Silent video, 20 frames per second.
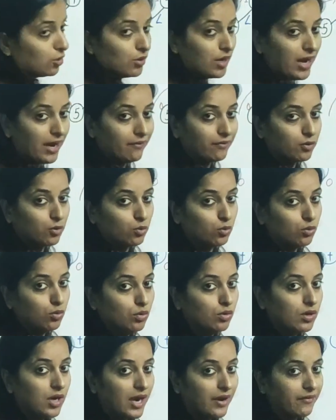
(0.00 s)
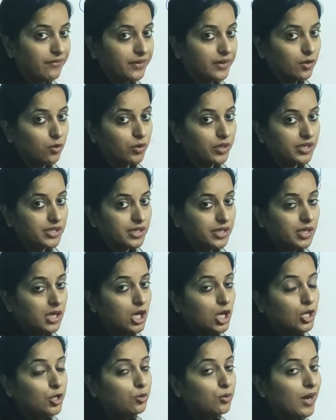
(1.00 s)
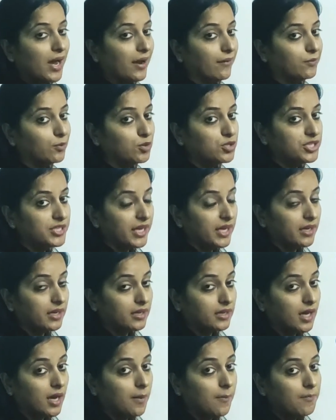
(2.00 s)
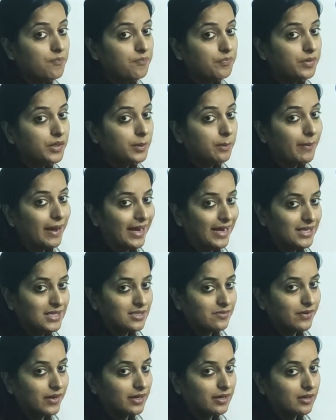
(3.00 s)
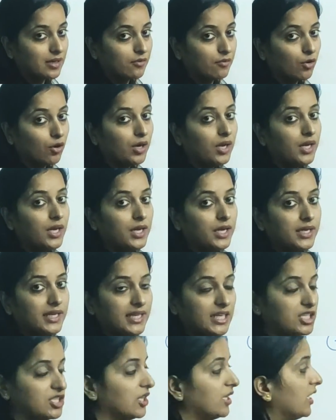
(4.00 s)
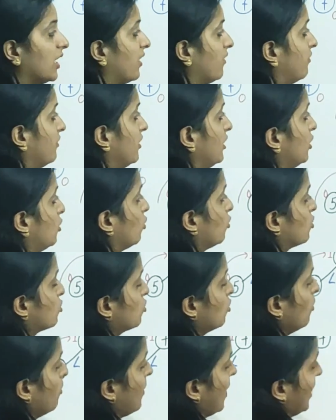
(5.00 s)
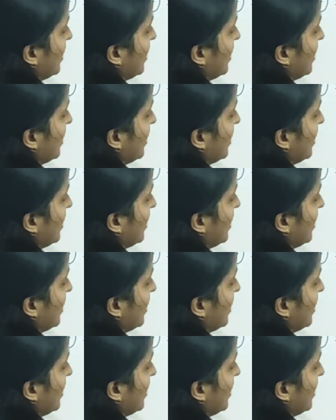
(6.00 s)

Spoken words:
what you have to do after rotation? You have to check the balance factor for each and every node. So